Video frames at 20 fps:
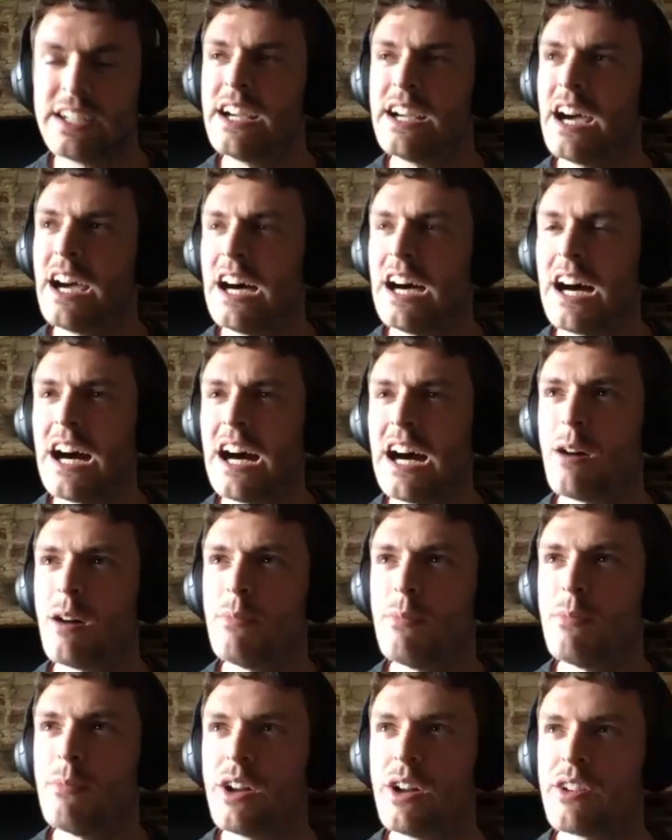
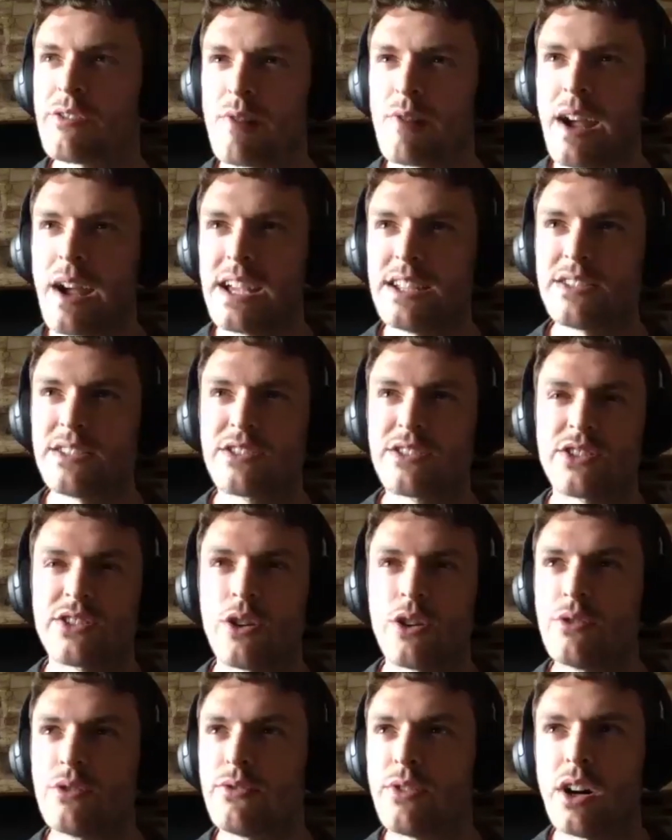and have raised
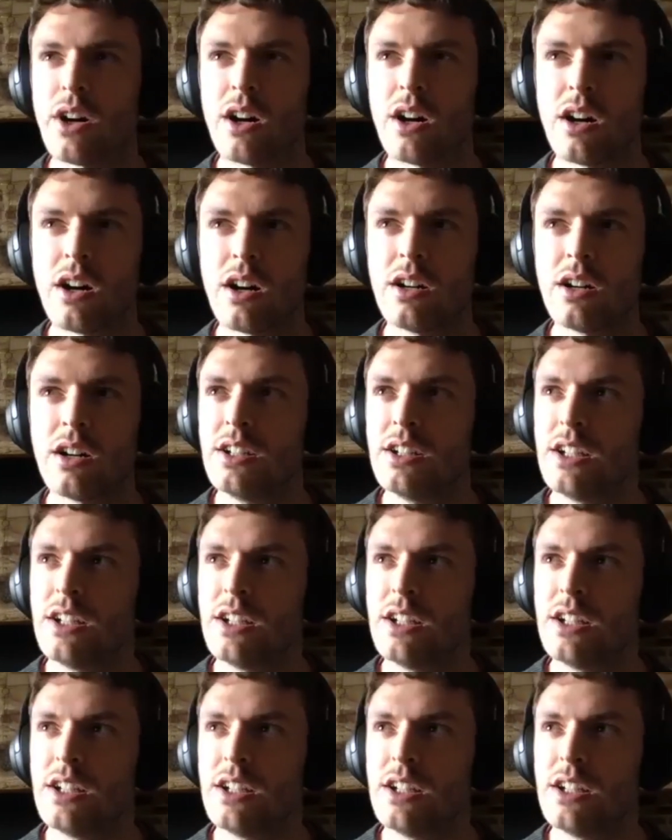so far